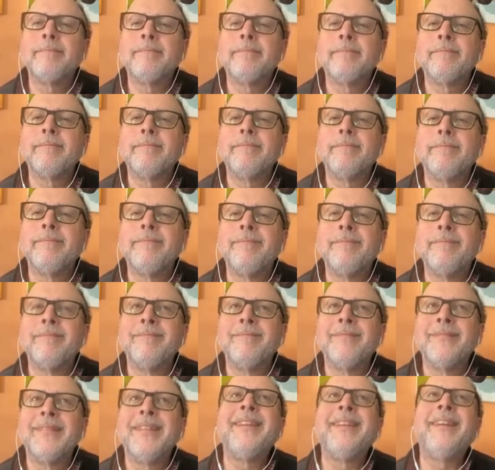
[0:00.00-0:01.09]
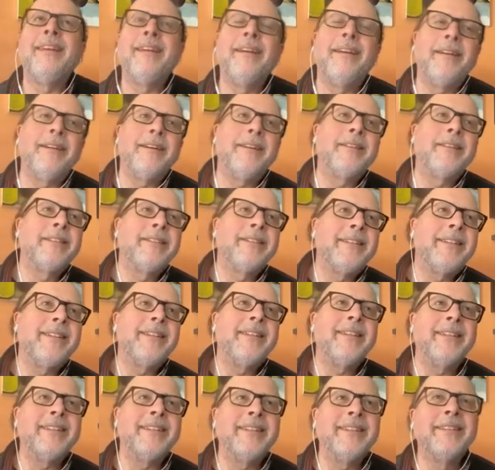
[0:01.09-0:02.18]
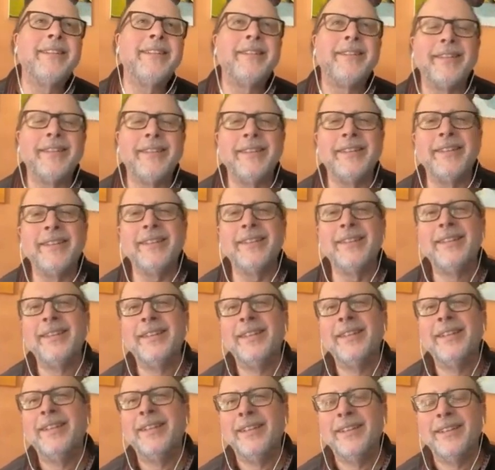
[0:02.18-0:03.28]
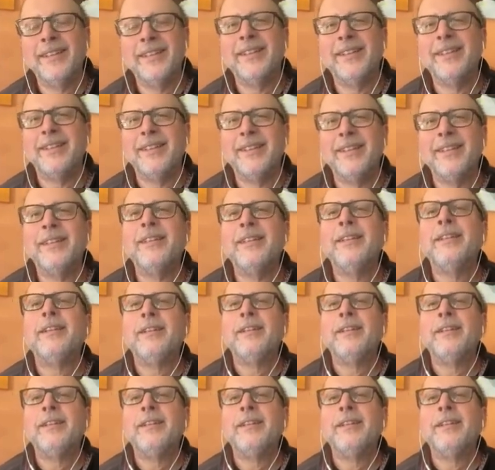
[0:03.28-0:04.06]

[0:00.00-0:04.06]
(not speaking)